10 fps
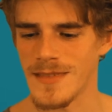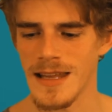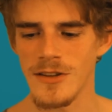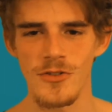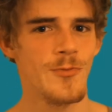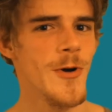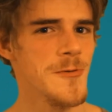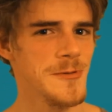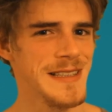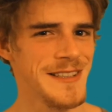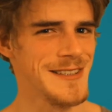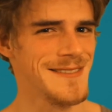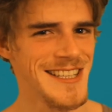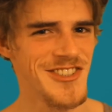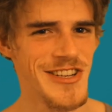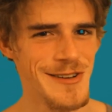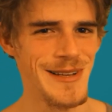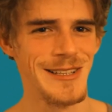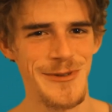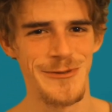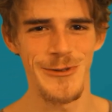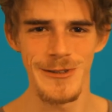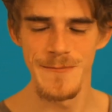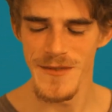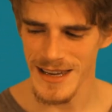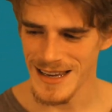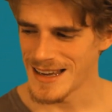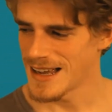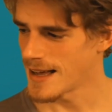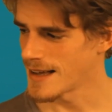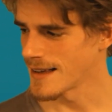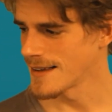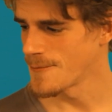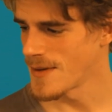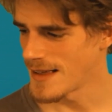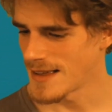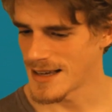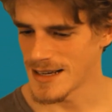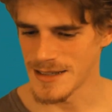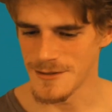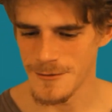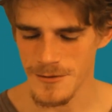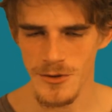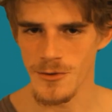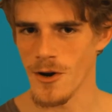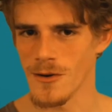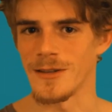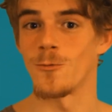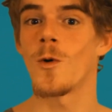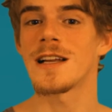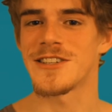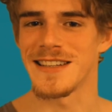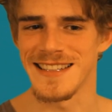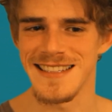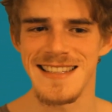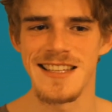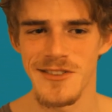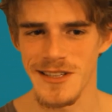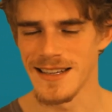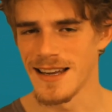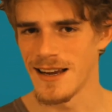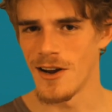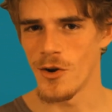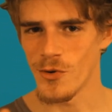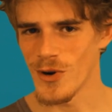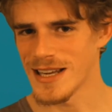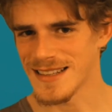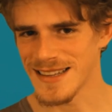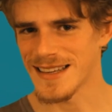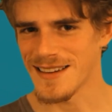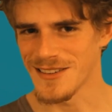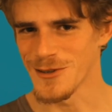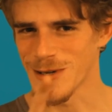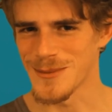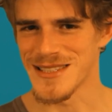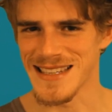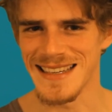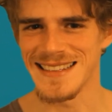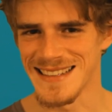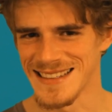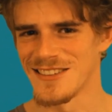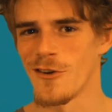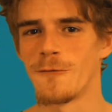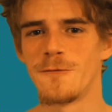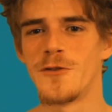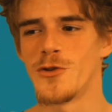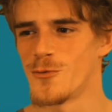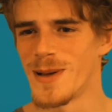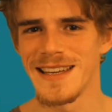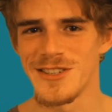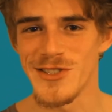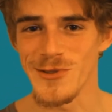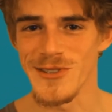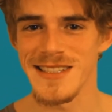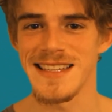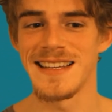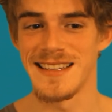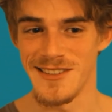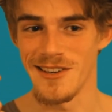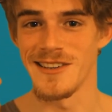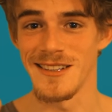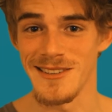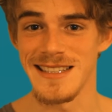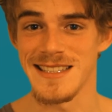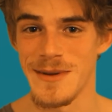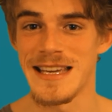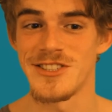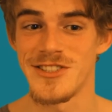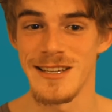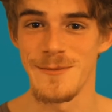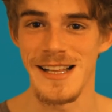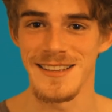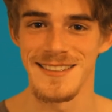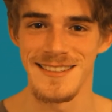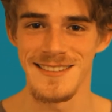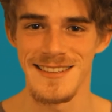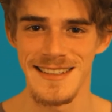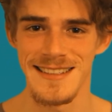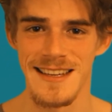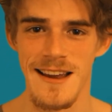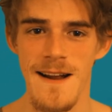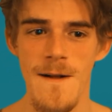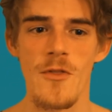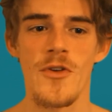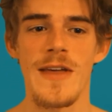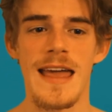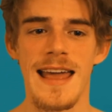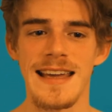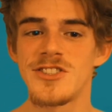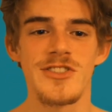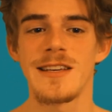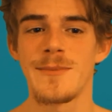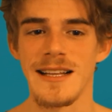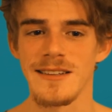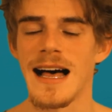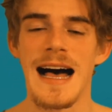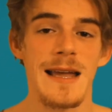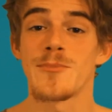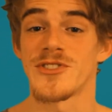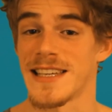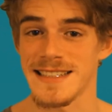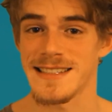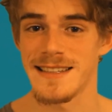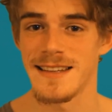You've probably heard of HTML before, and if you're currently watching this, then you can right-click on your website and view page source, and then you're going to look at some HTML, right? HTML hypertext